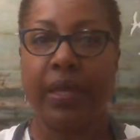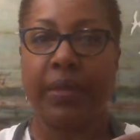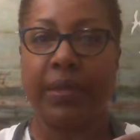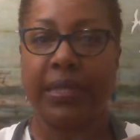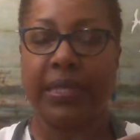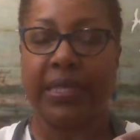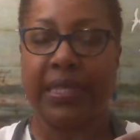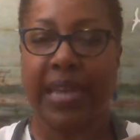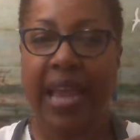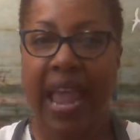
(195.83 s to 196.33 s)

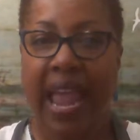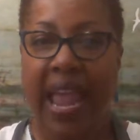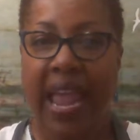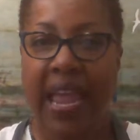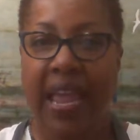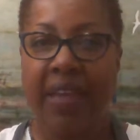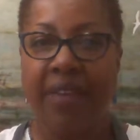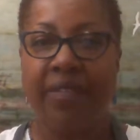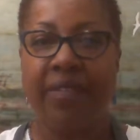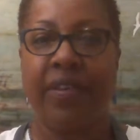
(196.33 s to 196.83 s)

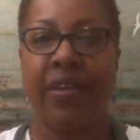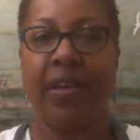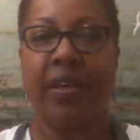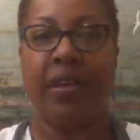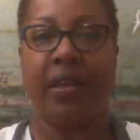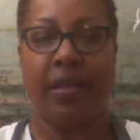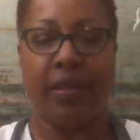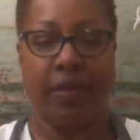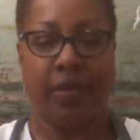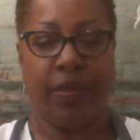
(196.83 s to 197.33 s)
save
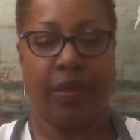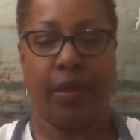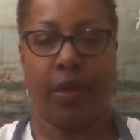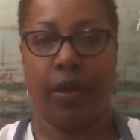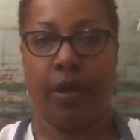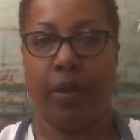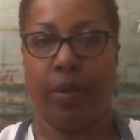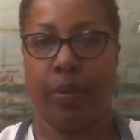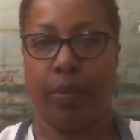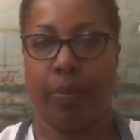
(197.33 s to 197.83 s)

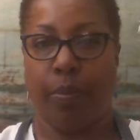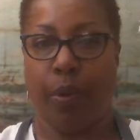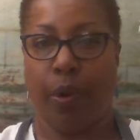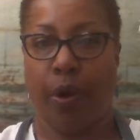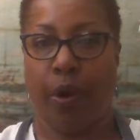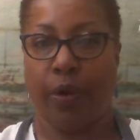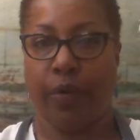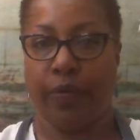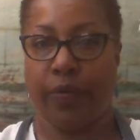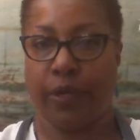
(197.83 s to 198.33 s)
the
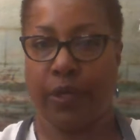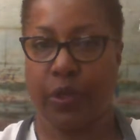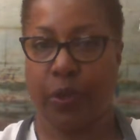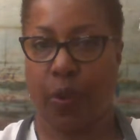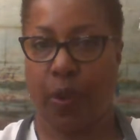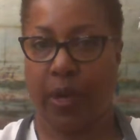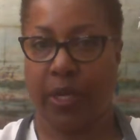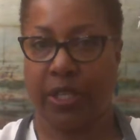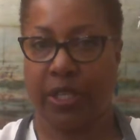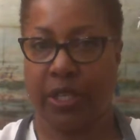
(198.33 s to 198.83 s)
part of the
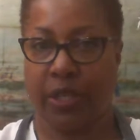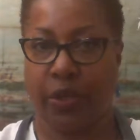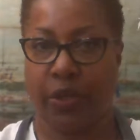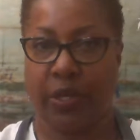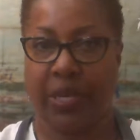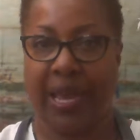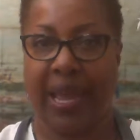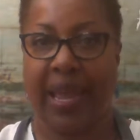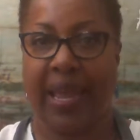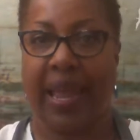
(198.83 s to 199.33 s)
squash that
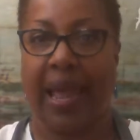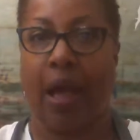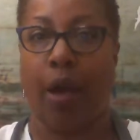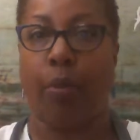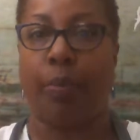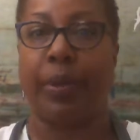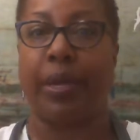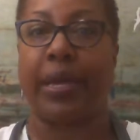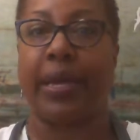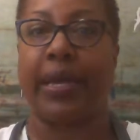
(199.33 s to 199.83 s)
you take
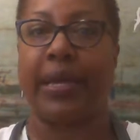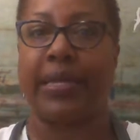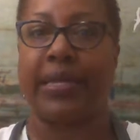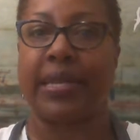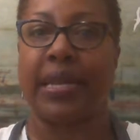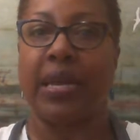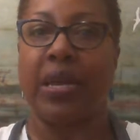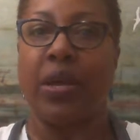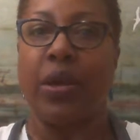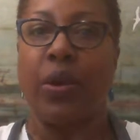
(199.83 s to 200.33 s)
out,
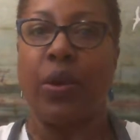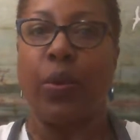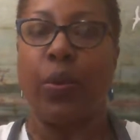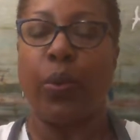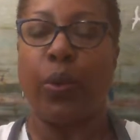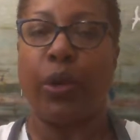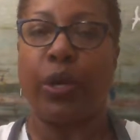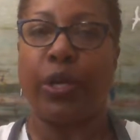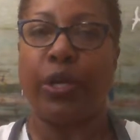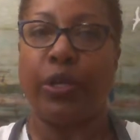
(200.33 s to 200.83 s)
because
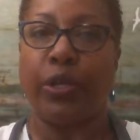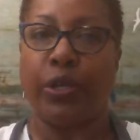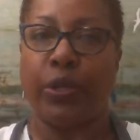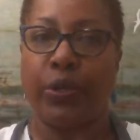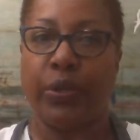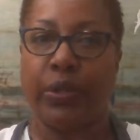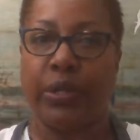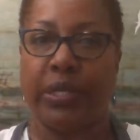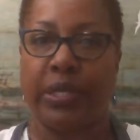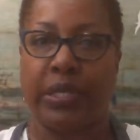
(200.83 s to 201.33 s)
we're going to
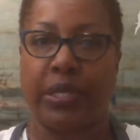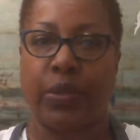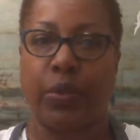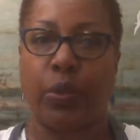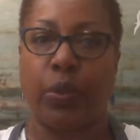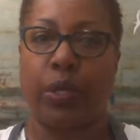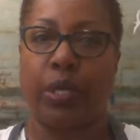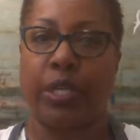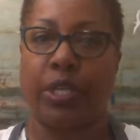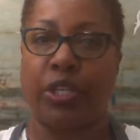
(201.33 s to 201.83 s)
use
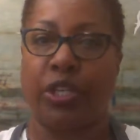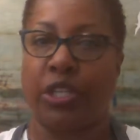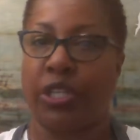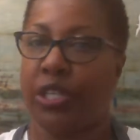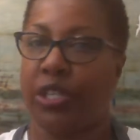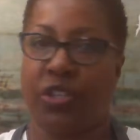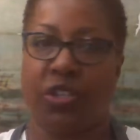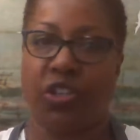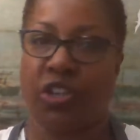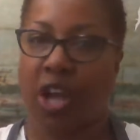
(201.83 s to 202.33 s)
this. We're going to
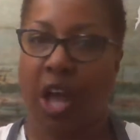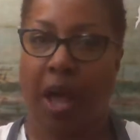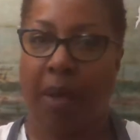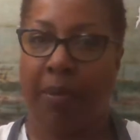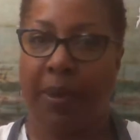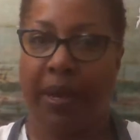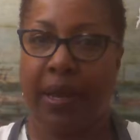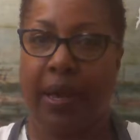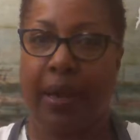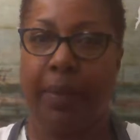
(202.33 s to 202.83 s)
just
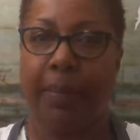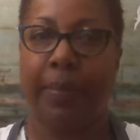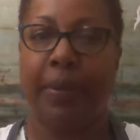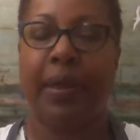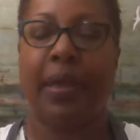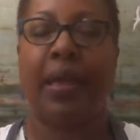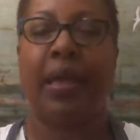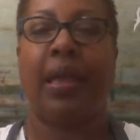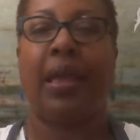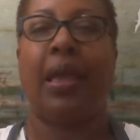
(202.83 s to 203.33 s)
chop it up
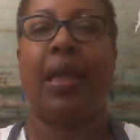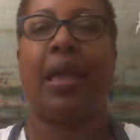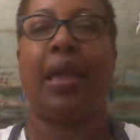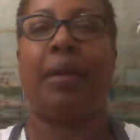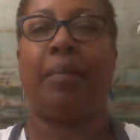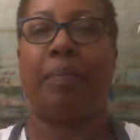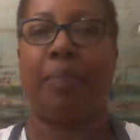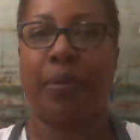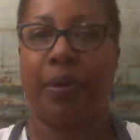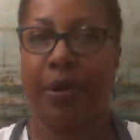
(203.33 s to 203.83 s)

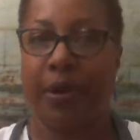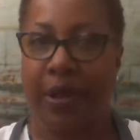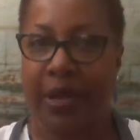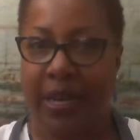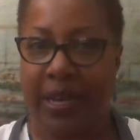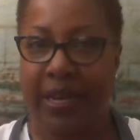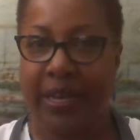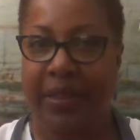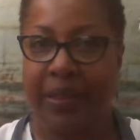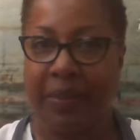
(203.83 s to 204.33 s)
and
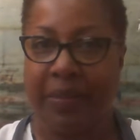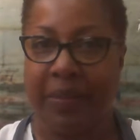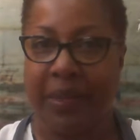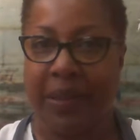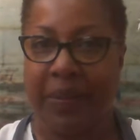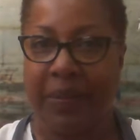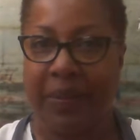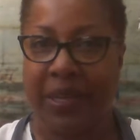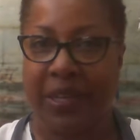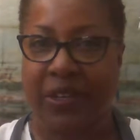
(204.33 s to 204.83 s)
put it in the
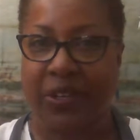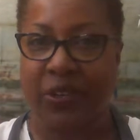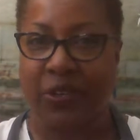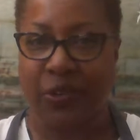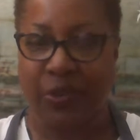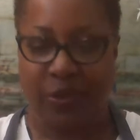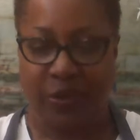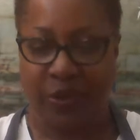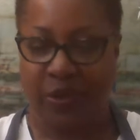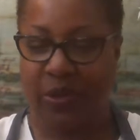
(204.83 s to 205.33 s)
meat
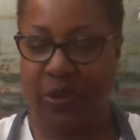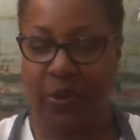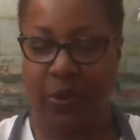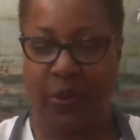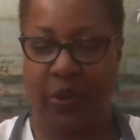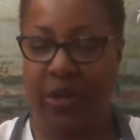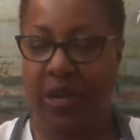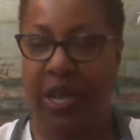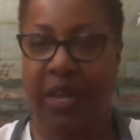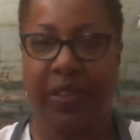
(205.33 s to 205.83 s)
mixture, so
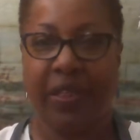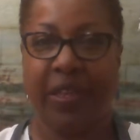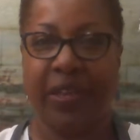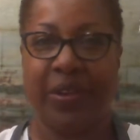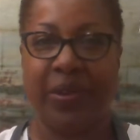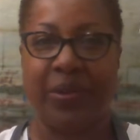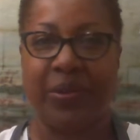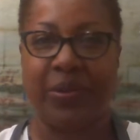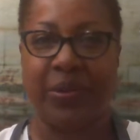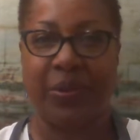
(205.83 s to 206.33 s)

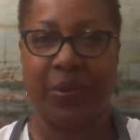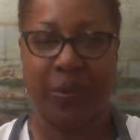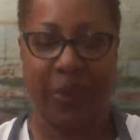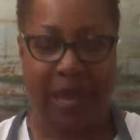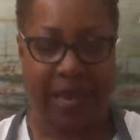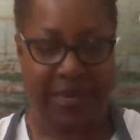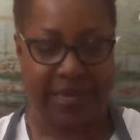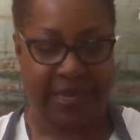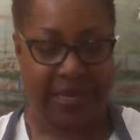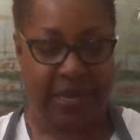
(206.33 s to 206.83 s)
nothing goes to
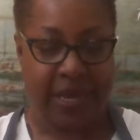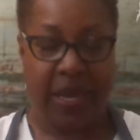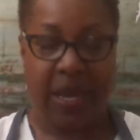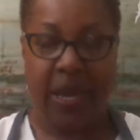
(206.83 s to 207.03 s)
waste.